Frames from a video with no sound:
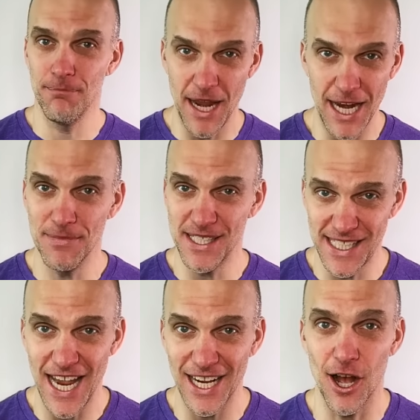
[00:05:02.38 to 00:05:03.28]
made
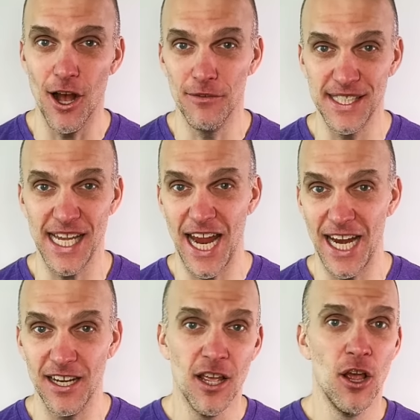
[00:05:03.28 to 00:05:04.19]
mistake of
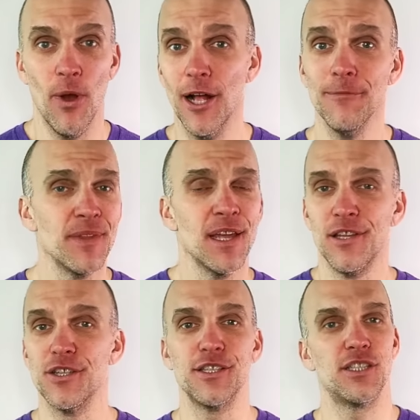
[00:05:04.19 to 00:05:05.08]
saying, well,
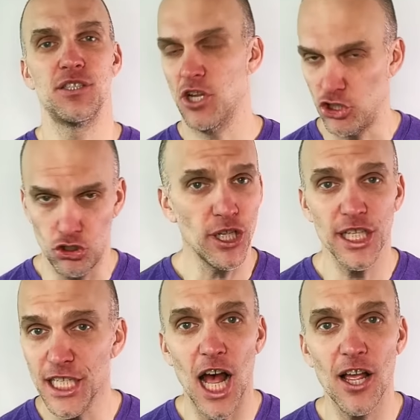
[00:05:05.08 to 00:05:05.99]
there's $1
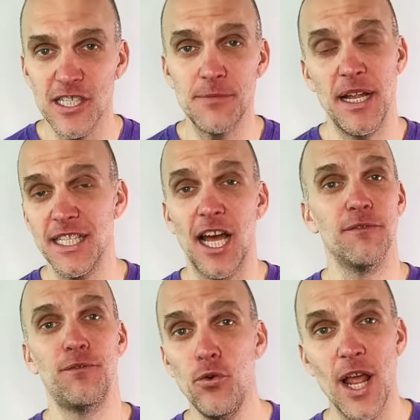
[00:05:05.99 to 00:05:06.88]
trillion spent on
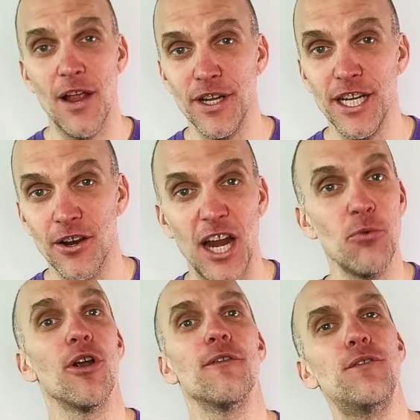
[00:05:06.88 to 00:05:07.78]
food every year and
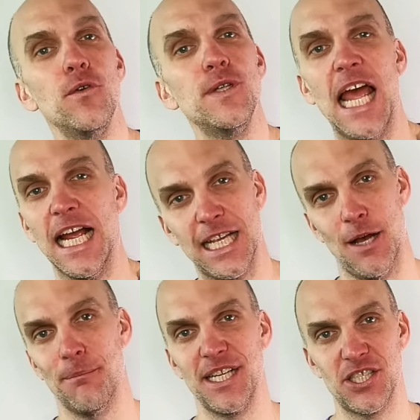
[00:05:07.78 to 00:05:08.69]
we're a food tech
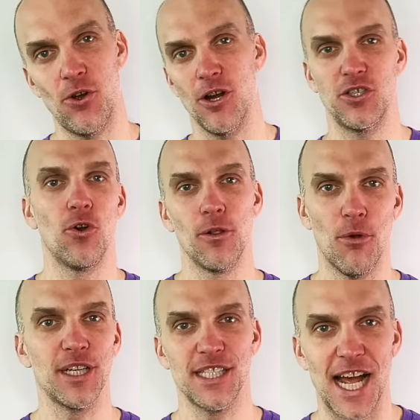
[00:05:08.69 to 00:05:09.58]
company, so our total
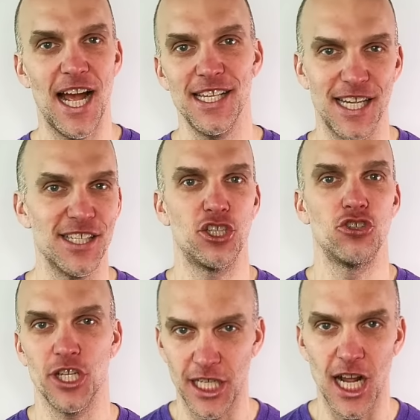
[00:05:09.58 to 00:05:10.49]
market size is $1
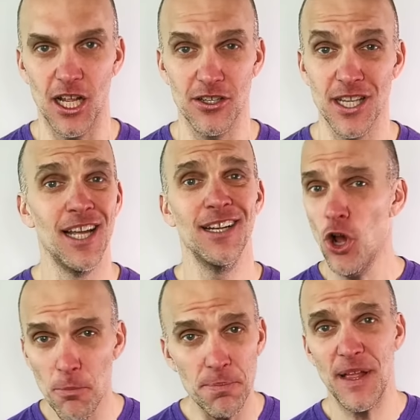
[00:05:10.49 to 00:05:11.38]
trillion.
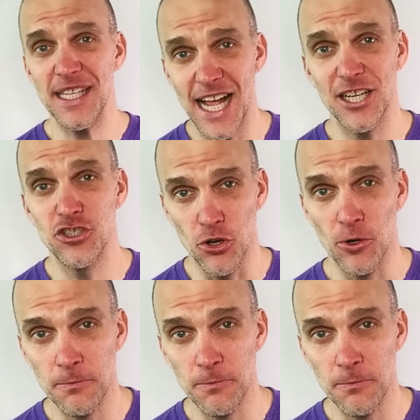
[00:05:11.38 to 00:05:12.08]
Nope, that's not true.